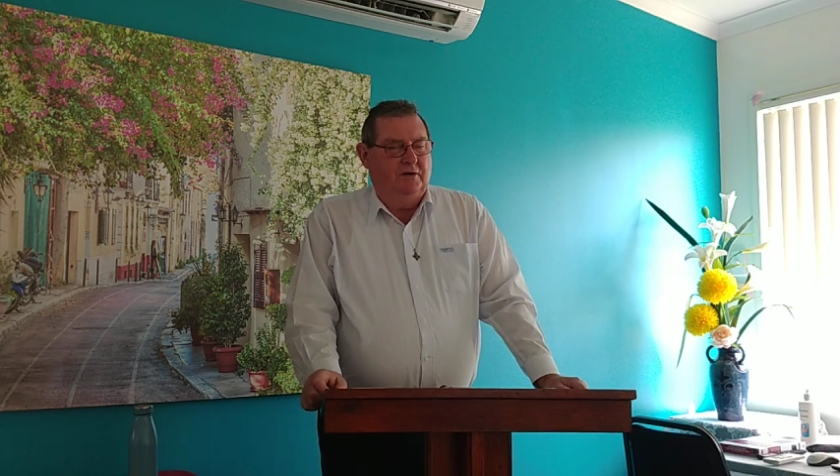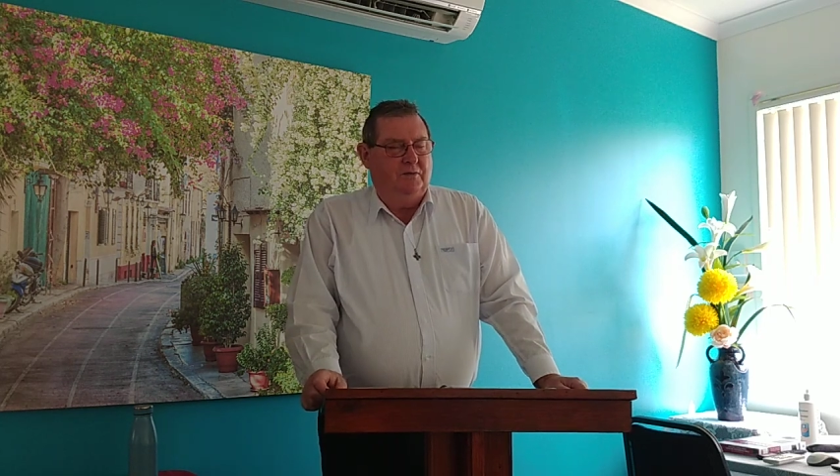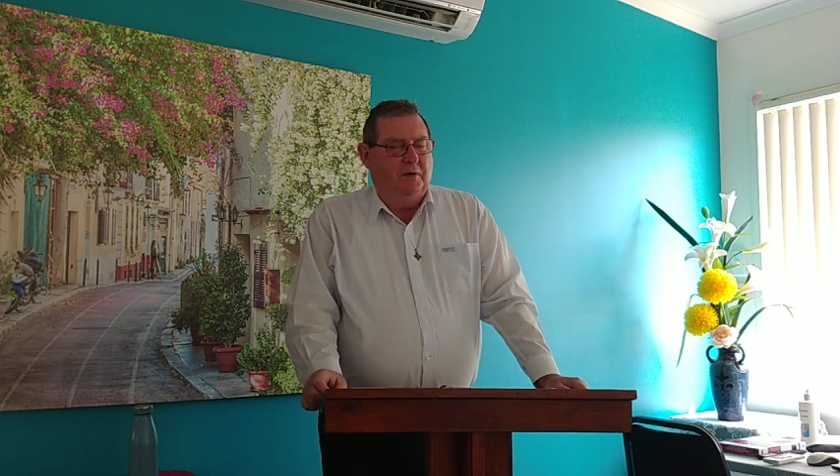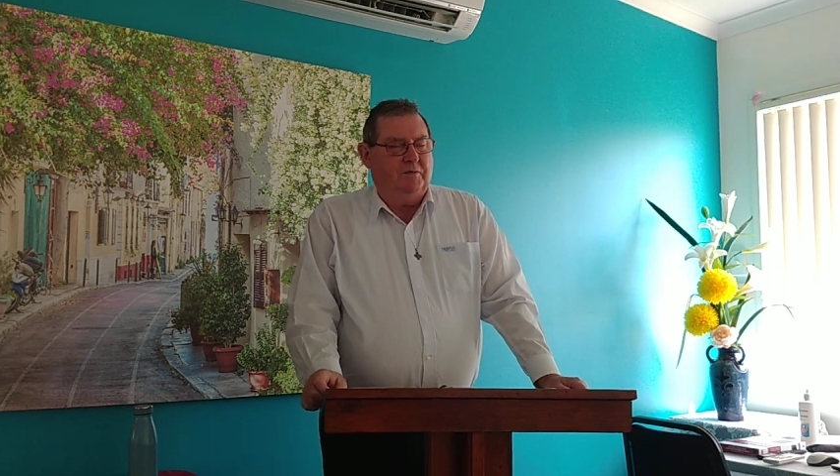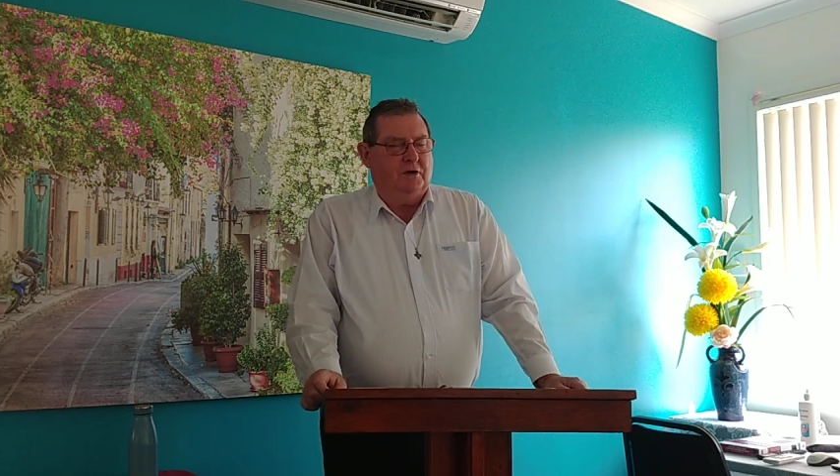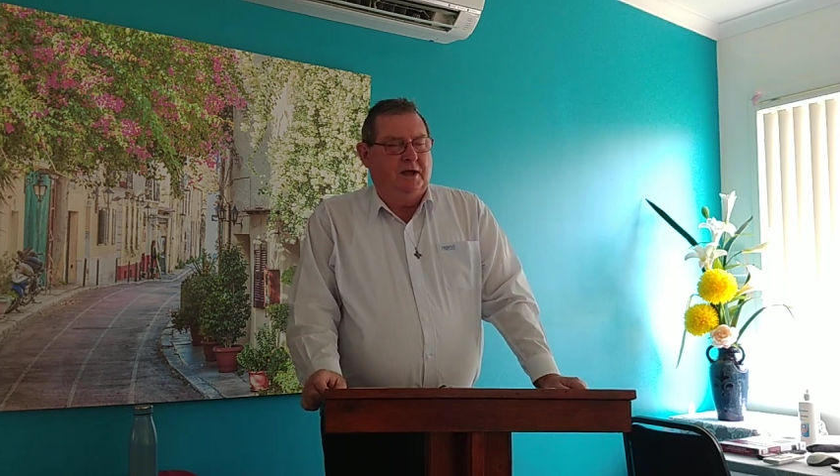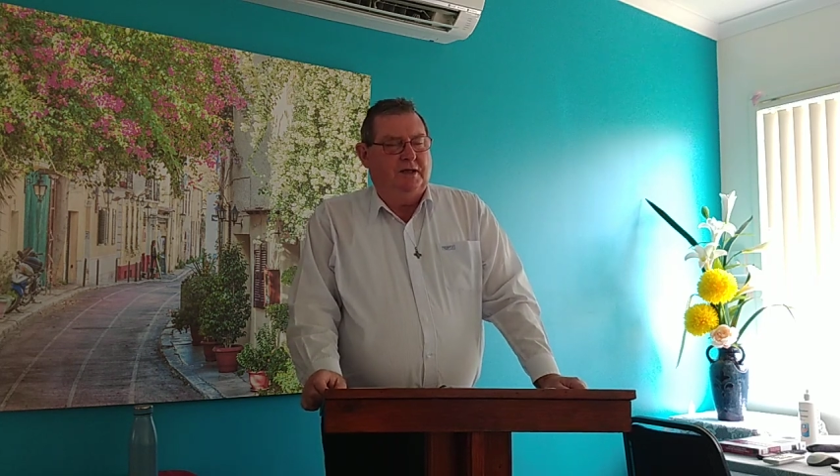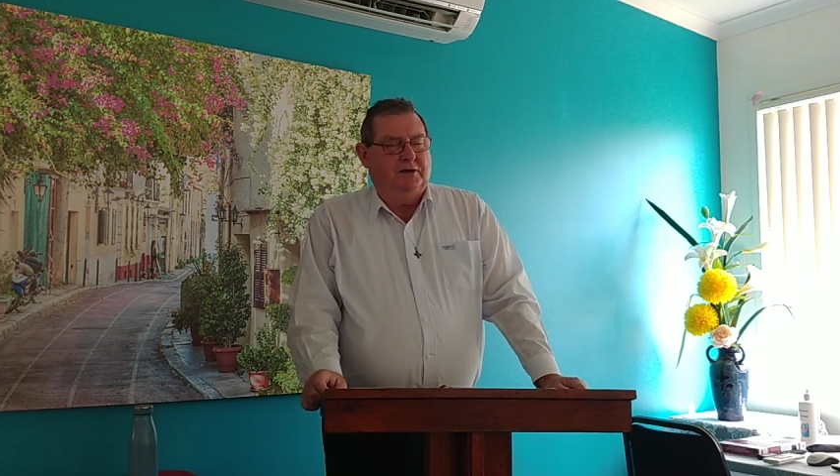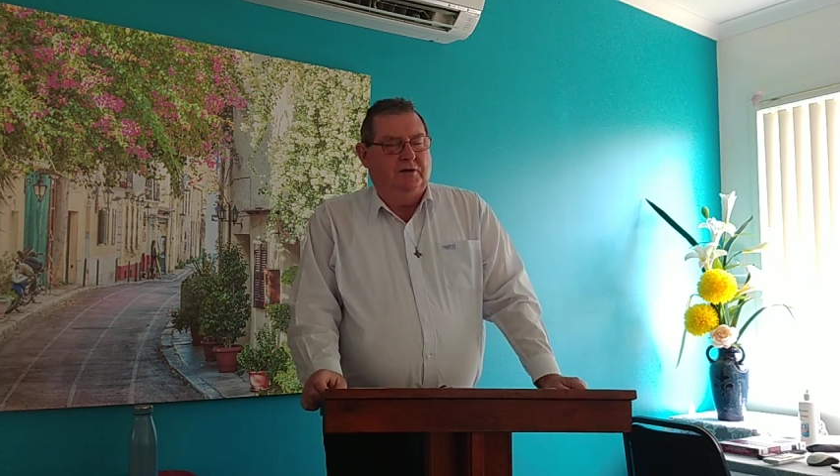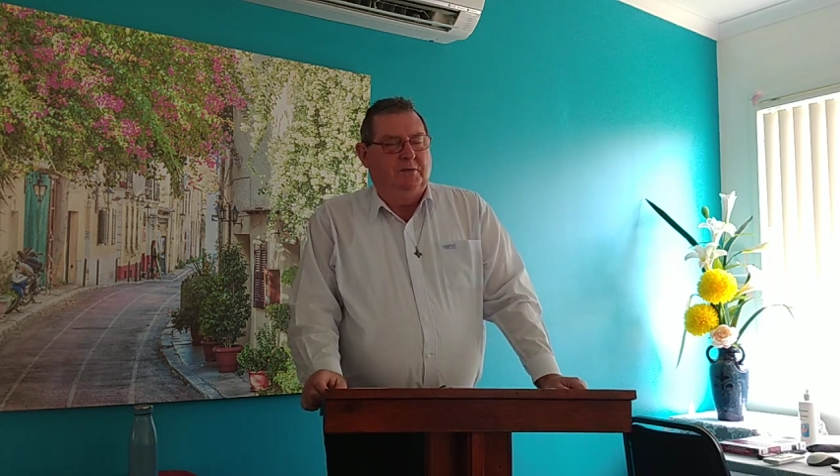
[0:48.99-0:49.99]
Lord, we pray
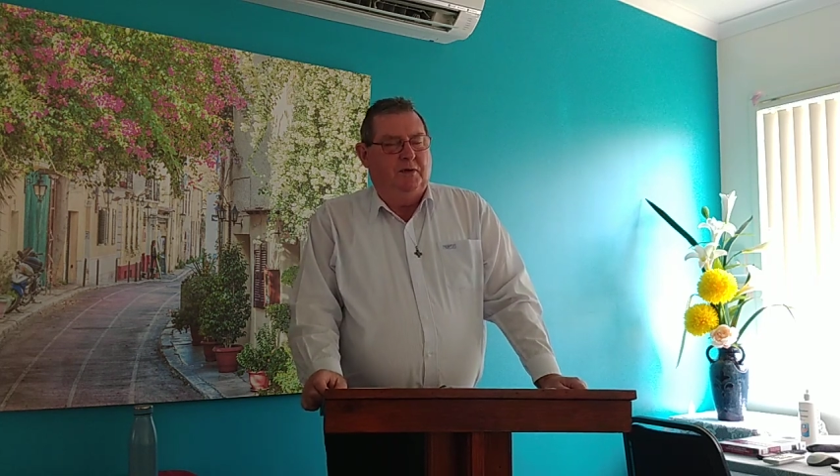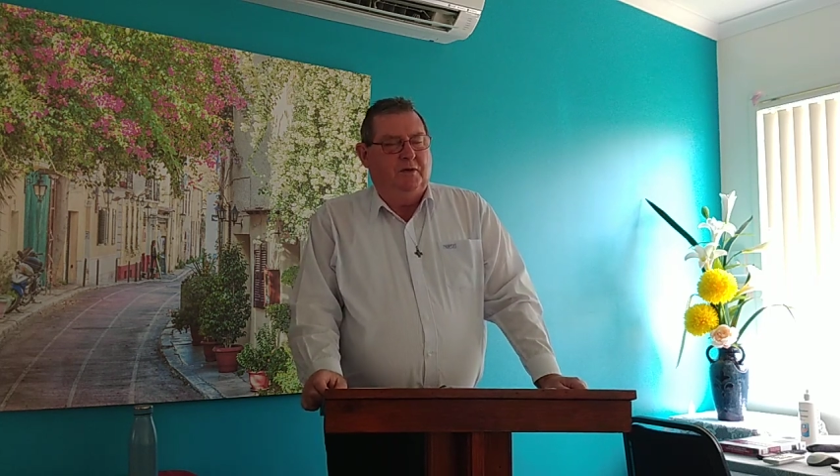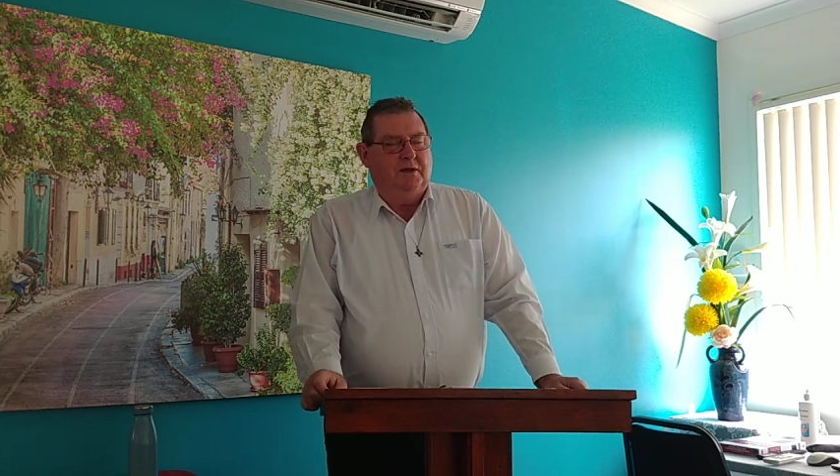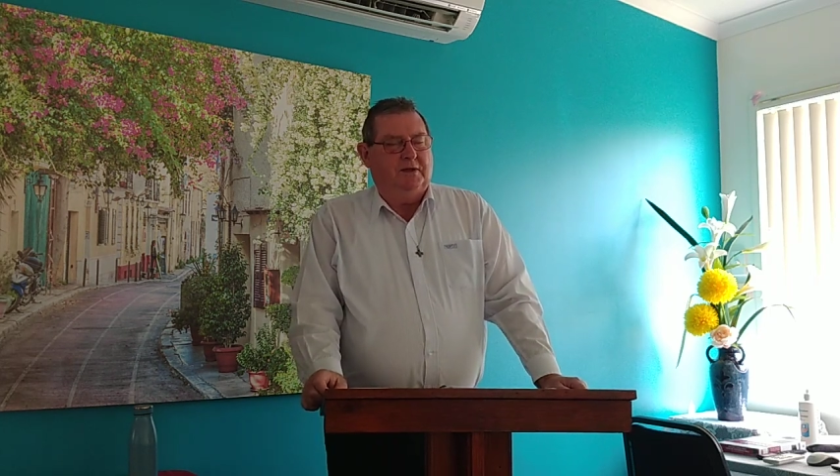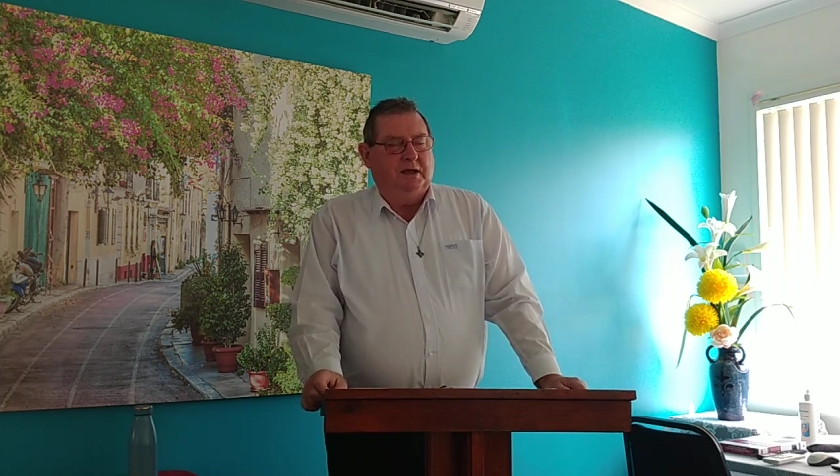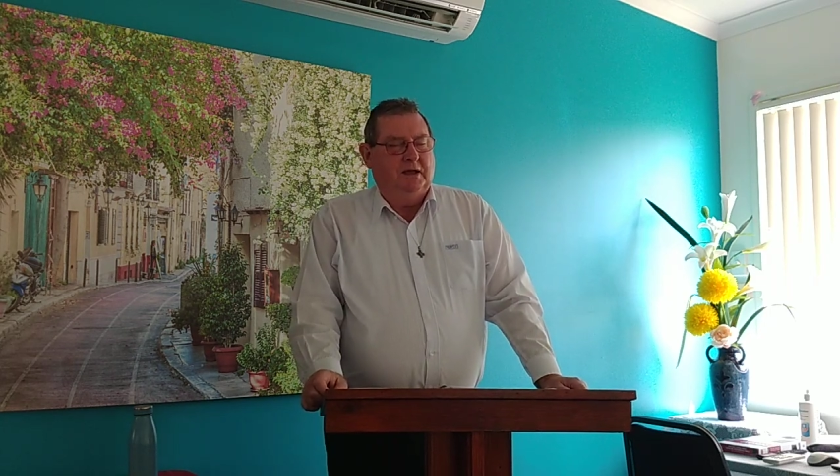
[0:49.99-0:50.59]
that you'll be with